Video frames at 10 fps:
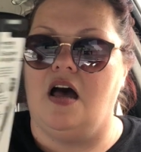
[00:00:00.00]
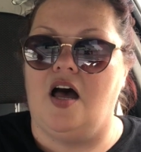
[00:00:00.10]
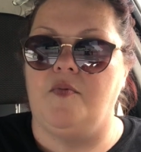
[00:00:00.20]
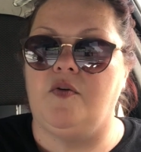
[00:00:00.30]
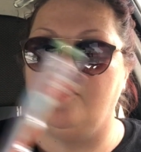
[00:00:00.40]

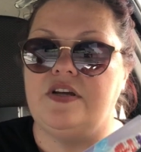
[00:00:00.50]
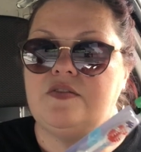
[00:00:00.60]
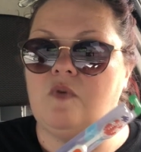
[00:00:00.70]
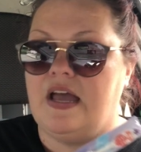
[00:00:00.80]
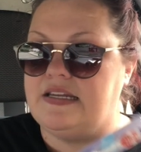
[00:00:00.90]
Um, the
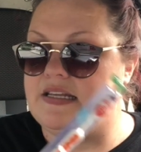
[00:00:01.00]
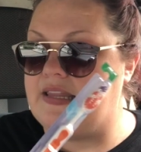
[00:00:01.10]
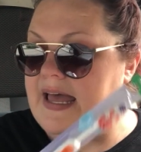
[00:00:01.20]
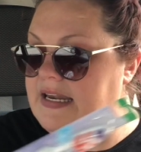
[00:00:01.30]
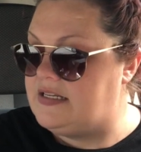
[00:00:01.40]
reason why I did
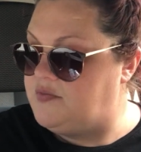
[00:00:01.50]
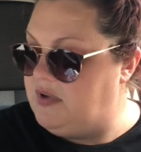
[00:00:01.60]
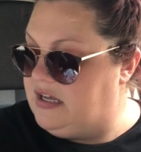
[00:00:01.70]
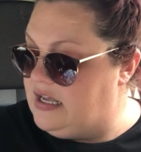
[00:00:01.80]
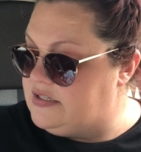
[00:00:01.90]
that is
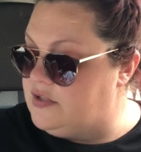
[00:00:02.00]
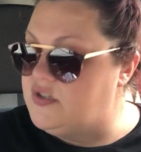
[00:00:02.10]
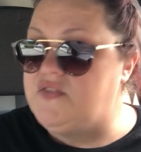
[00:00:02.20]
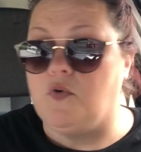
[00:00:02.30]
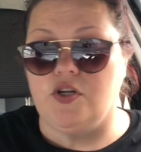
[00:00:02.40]
because
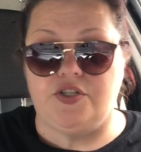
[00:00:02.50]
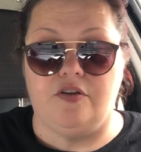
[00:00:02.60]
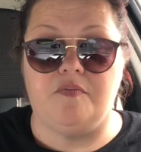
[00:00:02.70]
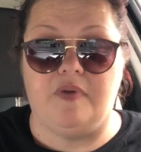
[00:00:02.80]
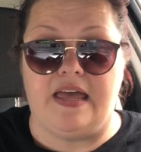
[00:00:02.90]
those four
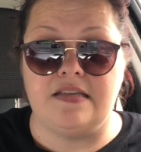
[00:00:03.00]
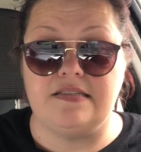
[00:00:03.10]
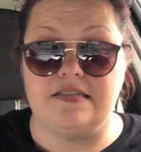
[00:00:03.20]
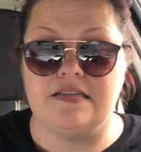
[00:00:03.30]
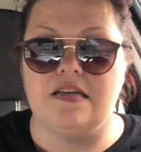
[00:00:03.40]

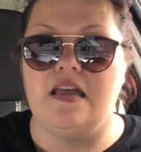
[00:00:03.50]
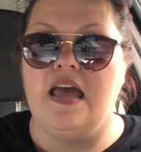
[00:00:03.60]
toothpastes